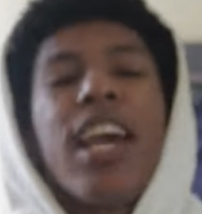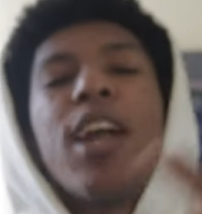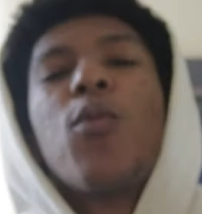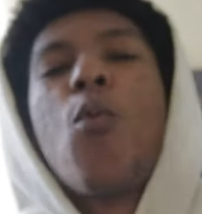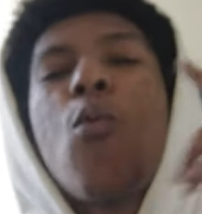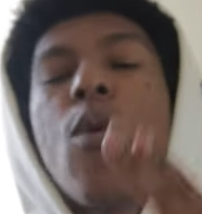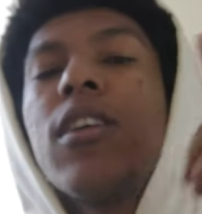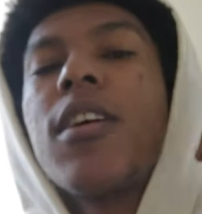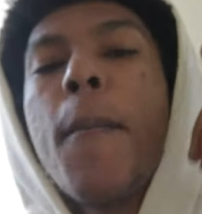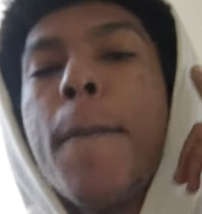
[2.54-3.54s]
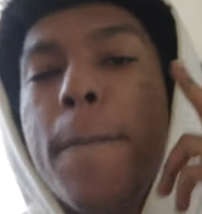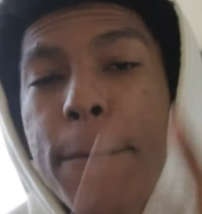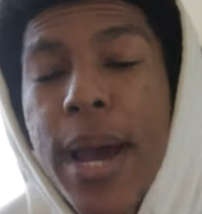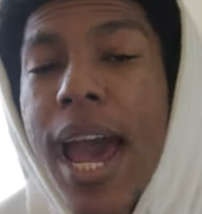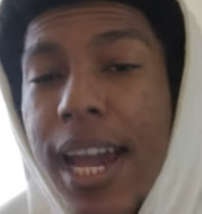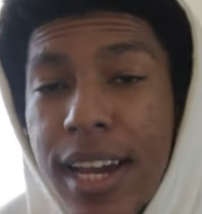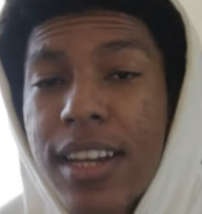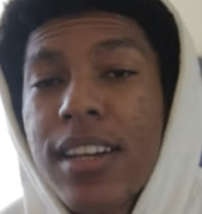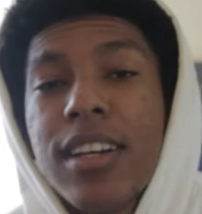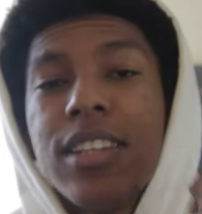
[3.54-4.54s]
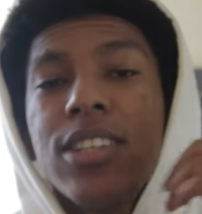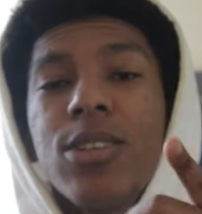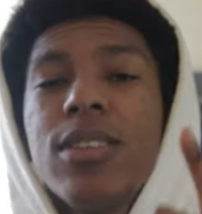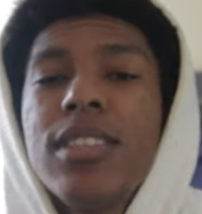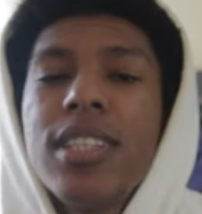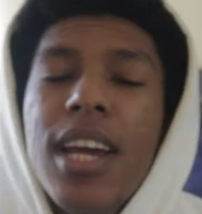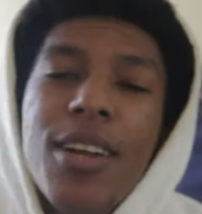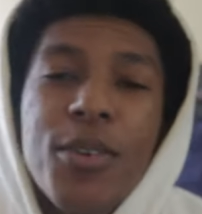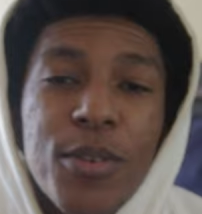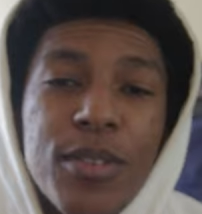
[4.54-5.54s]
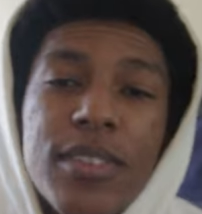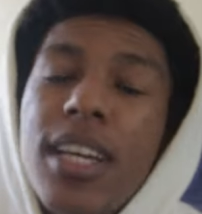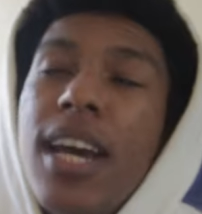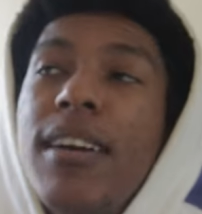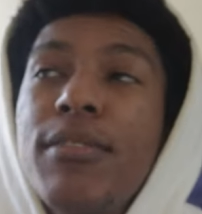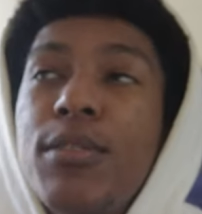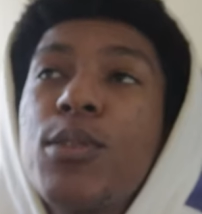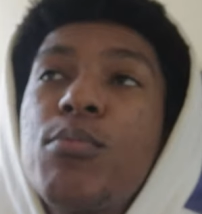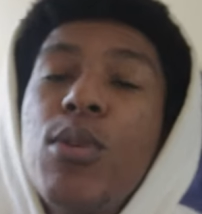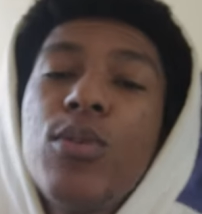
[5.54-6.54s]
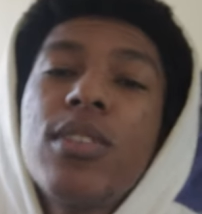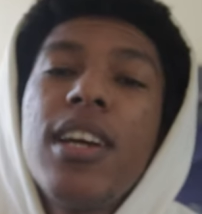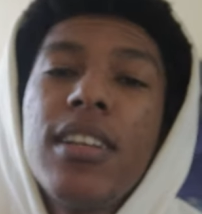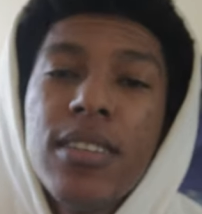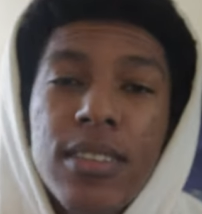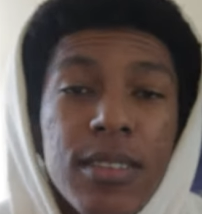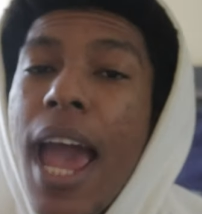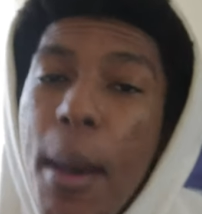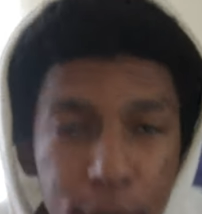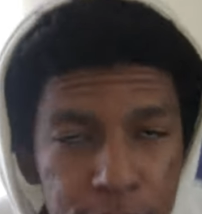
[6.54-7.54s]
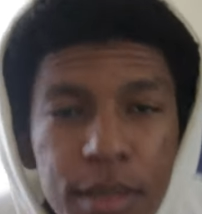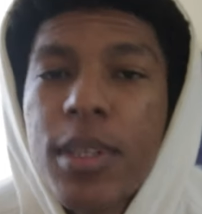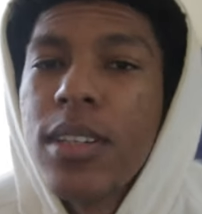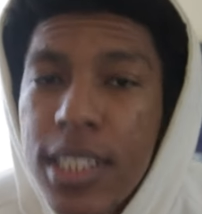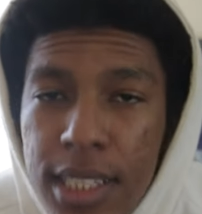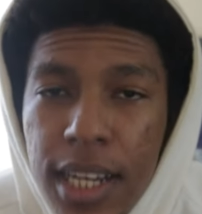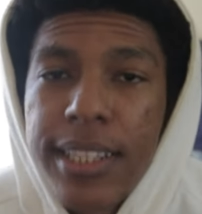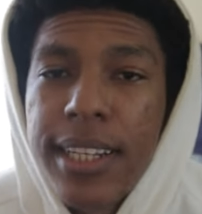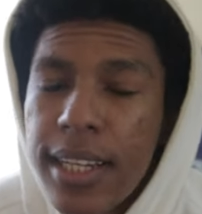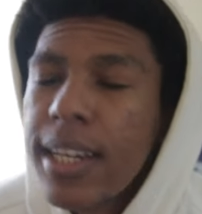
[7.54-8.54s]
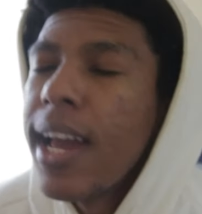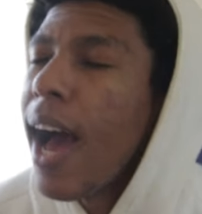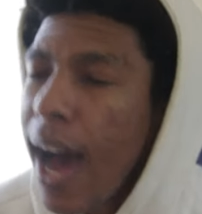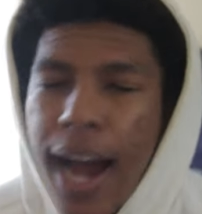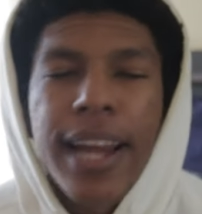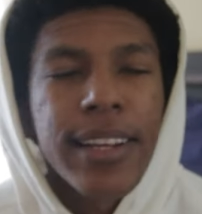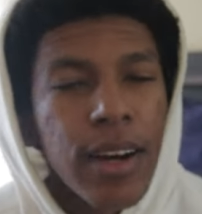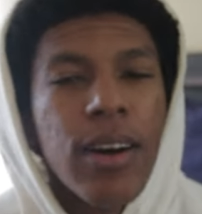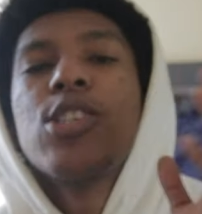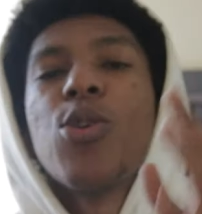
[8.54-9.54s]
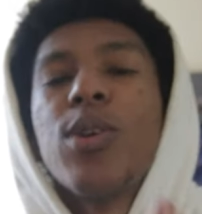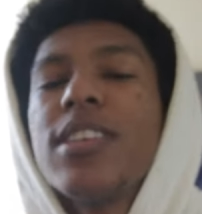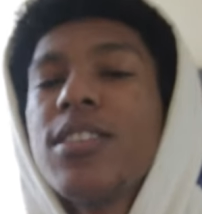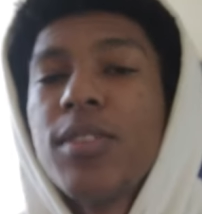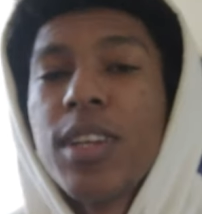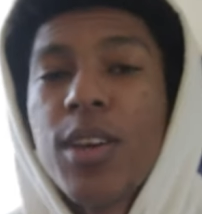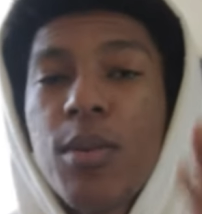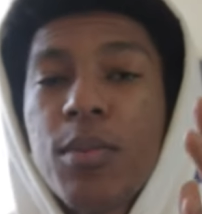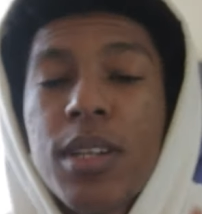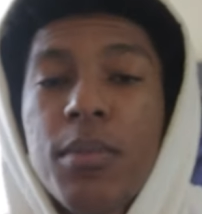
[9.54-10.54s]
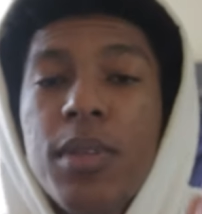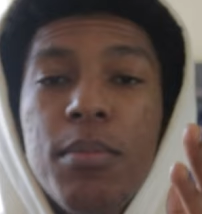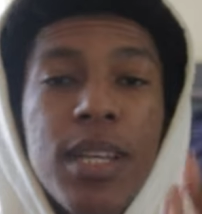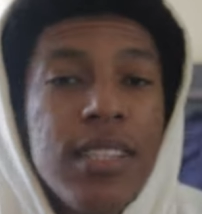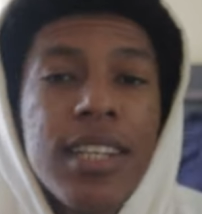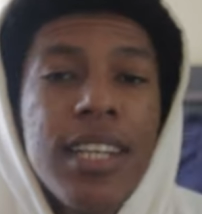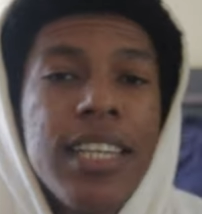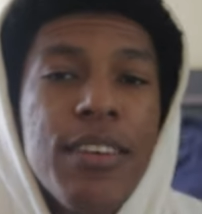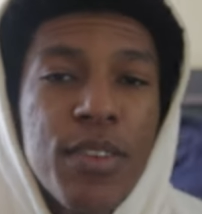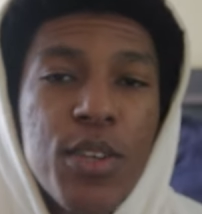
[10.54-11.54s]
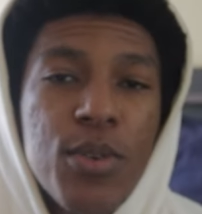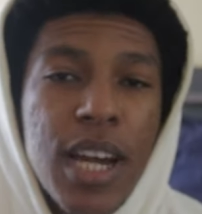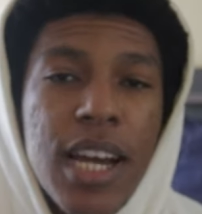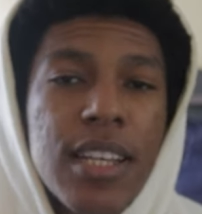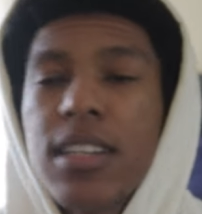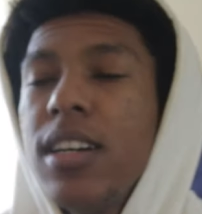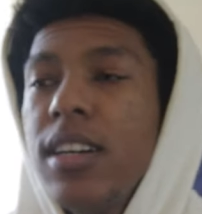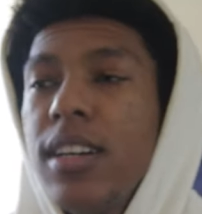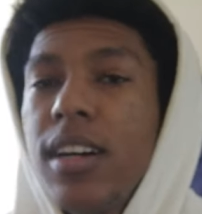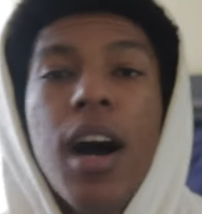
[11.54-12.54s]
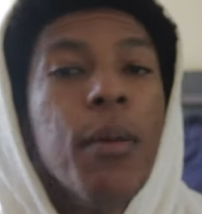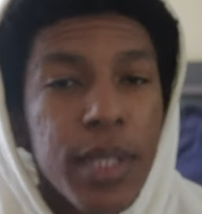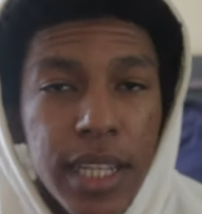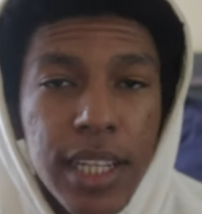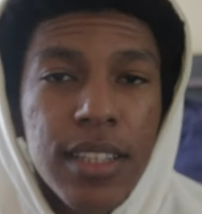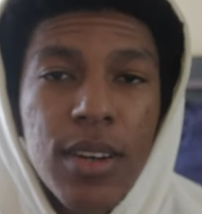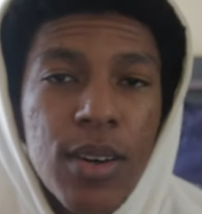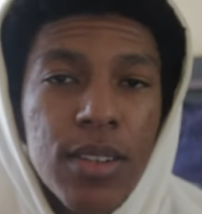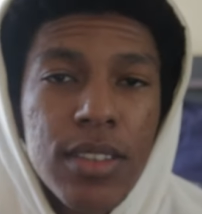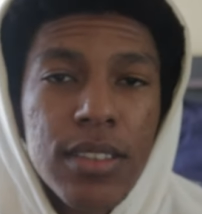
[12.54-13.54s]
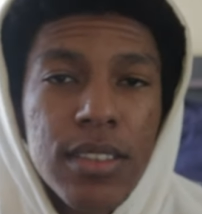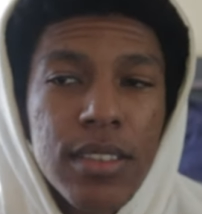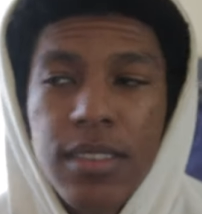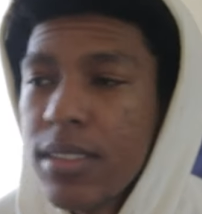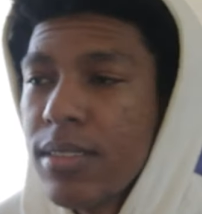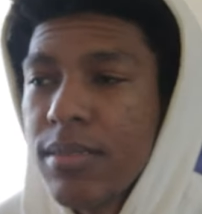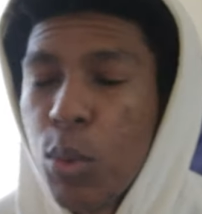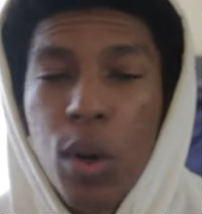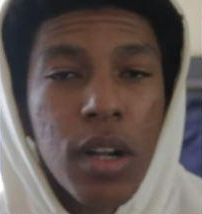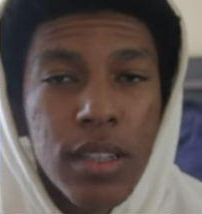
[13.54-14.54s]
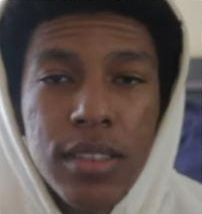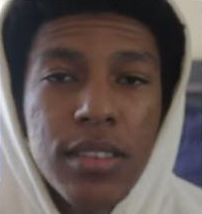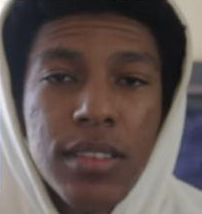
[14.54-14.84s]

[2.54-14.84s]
and welcome back to the channel. Yeah, first post, I know. Happens to be on a Sunday, I know. So in this video, I'm gonna be basically giving you guys a update on, well,